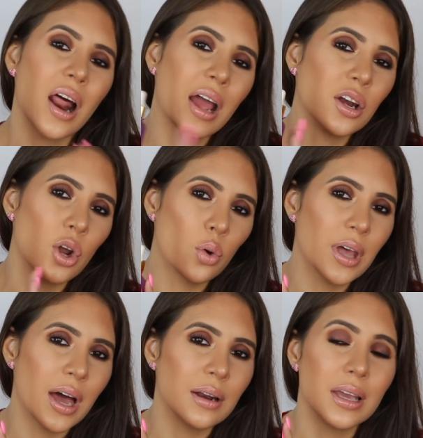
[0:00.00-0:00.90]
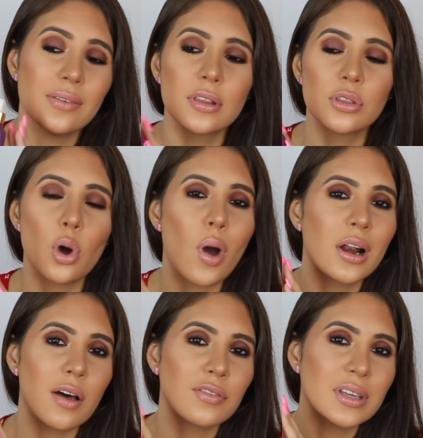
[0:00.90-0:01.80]
I know that even though I
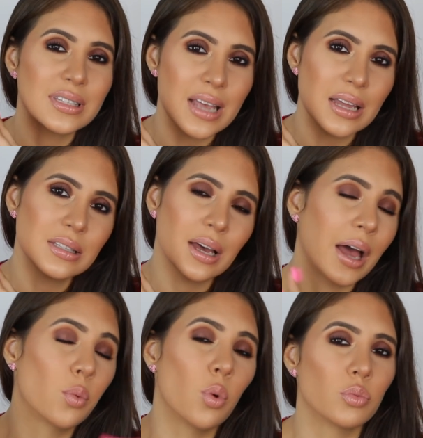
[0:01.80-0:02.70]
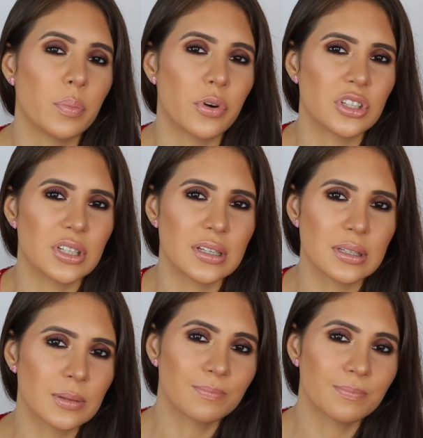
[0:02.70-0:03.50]
love the scent, I won't repurchase.